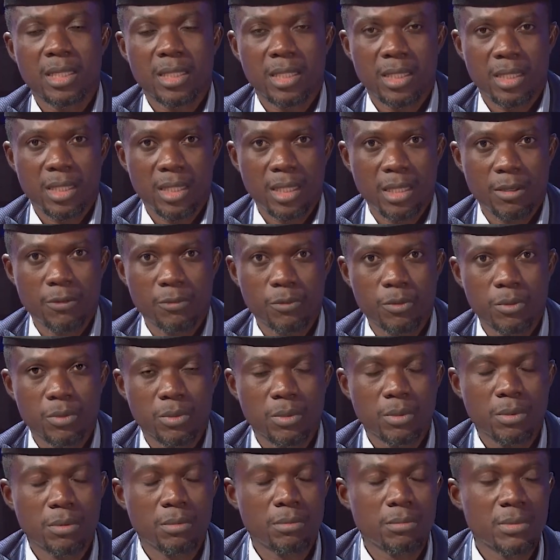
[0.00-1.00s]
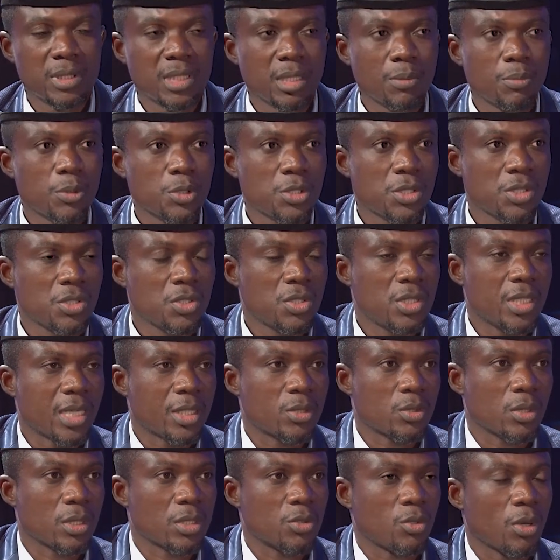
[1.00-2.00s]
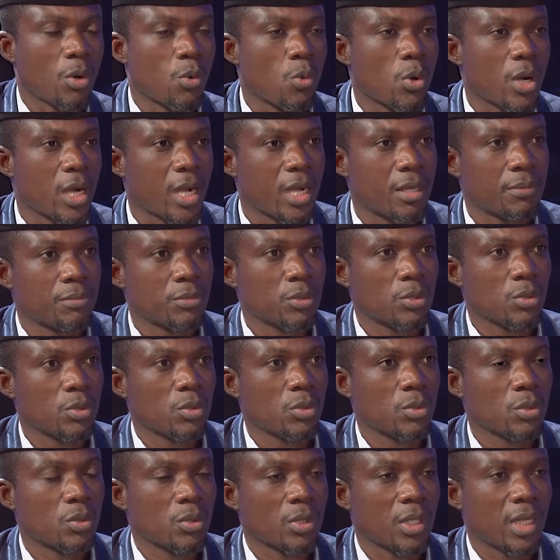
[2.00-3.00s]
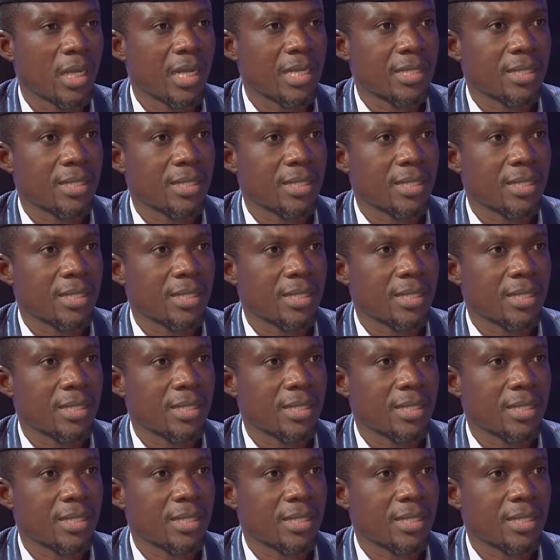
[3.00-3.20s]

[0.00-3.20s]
level. Mr. Moses Jatwat, you are welcome to our